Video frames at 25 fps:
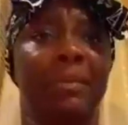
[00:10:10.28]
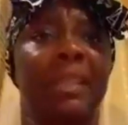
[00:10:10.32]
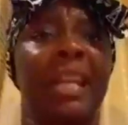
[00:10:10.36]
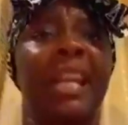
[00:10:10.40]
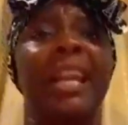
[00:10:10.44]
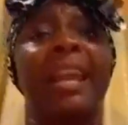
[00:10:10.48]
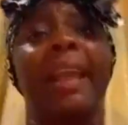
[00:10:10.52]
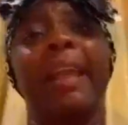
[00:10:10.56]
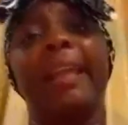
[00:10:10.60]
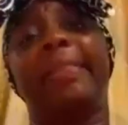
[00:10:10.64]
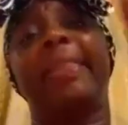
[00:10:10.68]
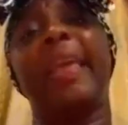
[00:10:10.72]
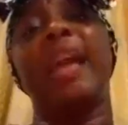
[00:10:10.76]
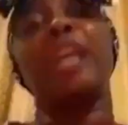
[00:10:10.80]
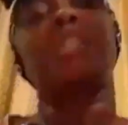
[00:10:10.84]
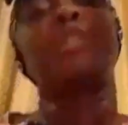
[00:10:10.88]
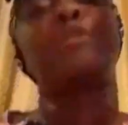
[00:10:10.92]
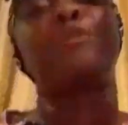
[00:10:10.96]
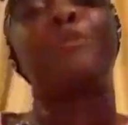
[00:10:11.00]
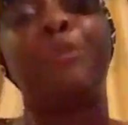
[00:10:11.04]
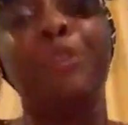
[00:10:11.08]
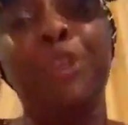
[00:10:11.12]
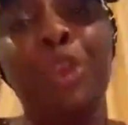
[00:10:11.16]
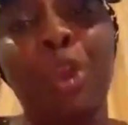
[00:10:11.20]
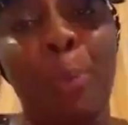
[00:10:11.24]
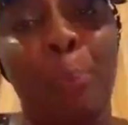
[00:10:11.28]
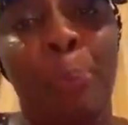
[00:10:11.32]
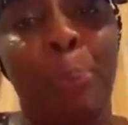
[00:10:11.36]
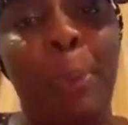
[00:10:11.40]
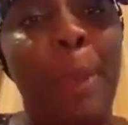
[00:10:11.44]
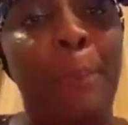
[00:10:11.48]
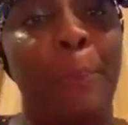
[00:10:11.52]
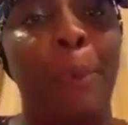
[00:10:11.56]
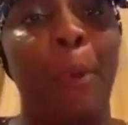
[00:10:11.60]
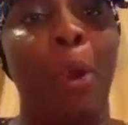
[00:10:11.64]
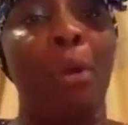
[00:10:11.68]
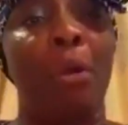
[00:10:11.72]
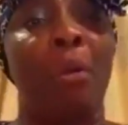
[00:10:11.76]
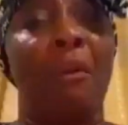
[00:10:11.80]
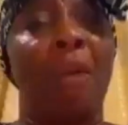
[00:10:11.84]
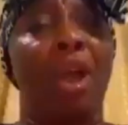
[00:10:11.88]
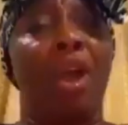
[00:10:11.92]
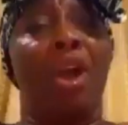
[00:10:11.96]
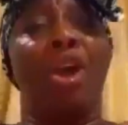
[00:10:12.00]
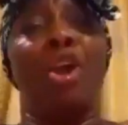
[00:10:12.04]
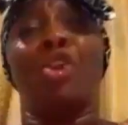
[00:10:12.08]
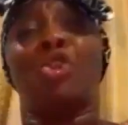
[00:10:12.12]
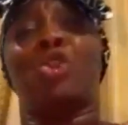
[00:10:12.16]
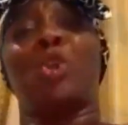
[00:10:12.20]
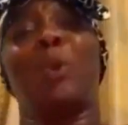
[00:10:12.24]
It takes few people
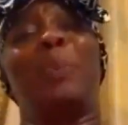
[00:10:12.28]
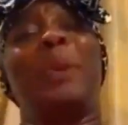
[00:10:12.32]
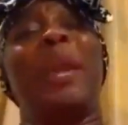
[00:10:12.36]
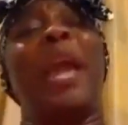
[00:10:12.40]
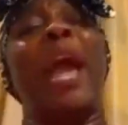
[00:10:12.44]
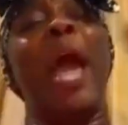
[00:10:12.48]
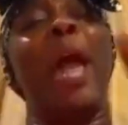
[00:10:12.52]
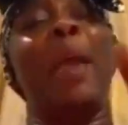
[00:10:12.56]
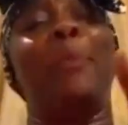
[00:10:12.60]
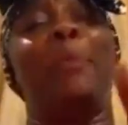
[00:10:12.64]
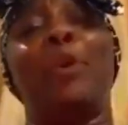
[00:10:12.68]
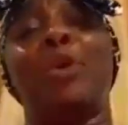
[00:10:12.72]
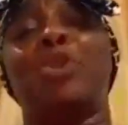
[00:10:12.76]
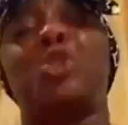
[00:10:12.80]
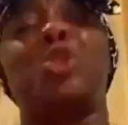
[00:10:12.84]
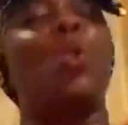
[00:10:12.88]
to be able